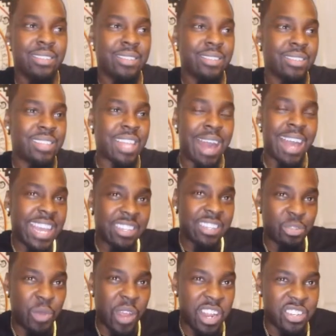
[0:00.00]
Damn, I can't
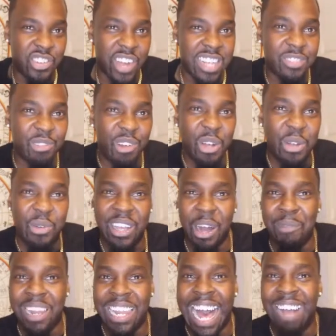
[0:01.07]
just wear a dress real quick on
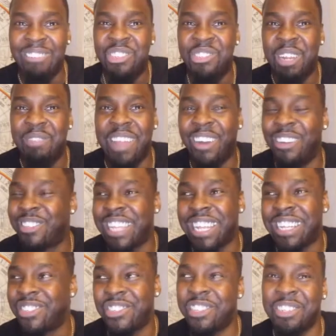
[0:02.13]
my live stream. They're going to think
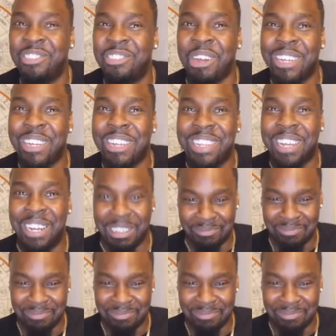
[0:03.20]
it's just a joke or something.